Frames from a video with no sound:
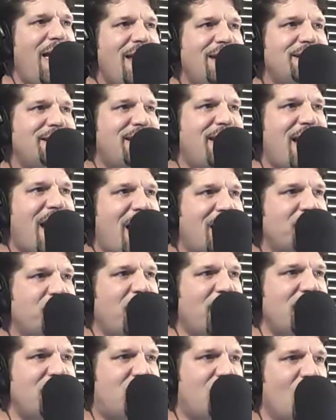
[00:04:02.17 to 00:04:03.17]
and
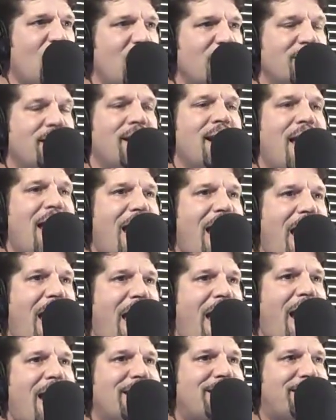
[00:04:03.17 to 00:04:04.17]
DeAndre Jordan
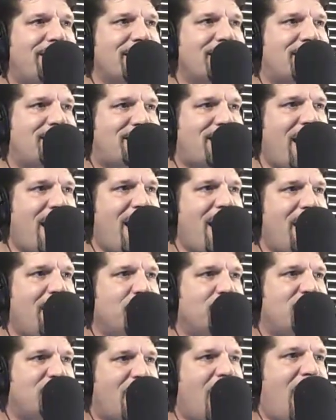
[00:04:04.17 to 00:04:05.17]
at the
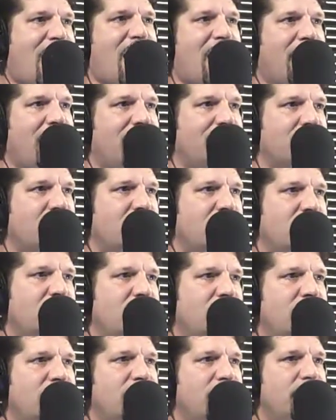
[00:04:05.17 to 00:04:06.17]
same time.
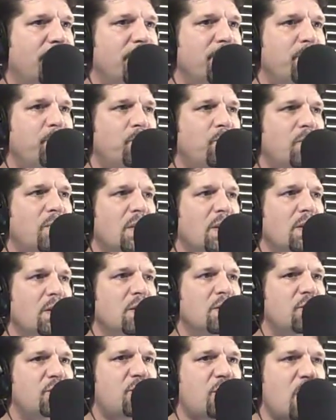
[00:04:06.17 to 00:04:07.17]

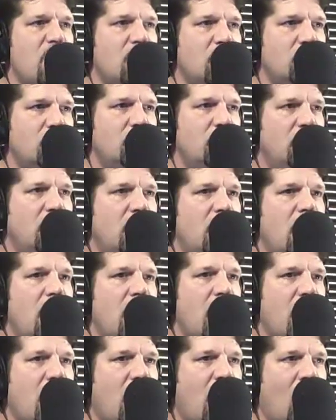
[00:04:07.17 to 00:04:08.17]
So,
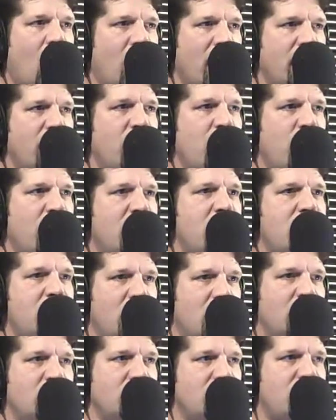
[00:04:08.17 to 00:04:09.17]
I want everybody
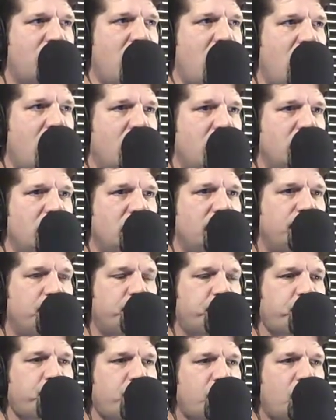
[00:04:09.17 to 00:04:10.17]
to understand,
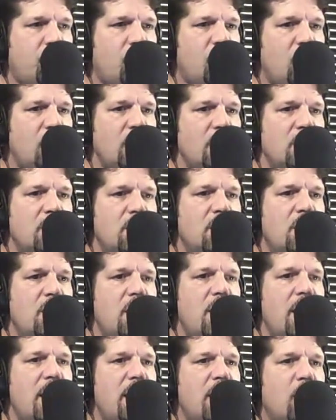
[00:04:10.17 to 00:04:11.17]

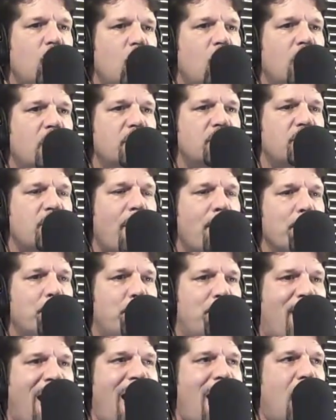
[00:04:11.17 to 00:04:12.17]
it was
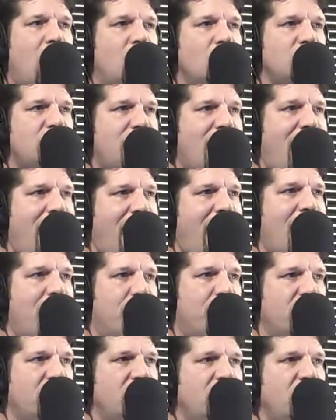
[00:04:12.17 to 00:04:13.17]
bound to
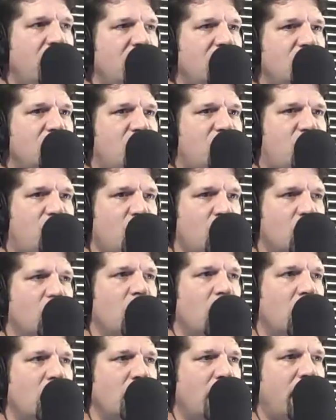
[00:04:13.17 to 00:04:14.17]
happen sooner
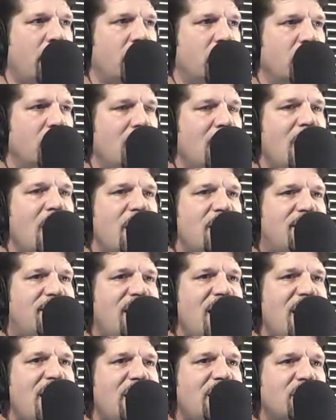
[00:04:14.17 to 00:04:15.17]
or later.
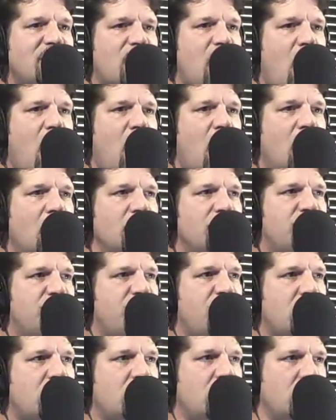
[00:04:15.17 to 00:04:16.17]
Things are
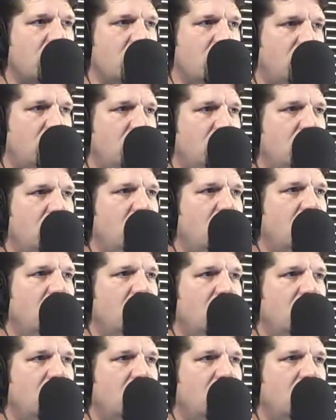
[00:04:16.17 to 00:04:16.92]
cyclical.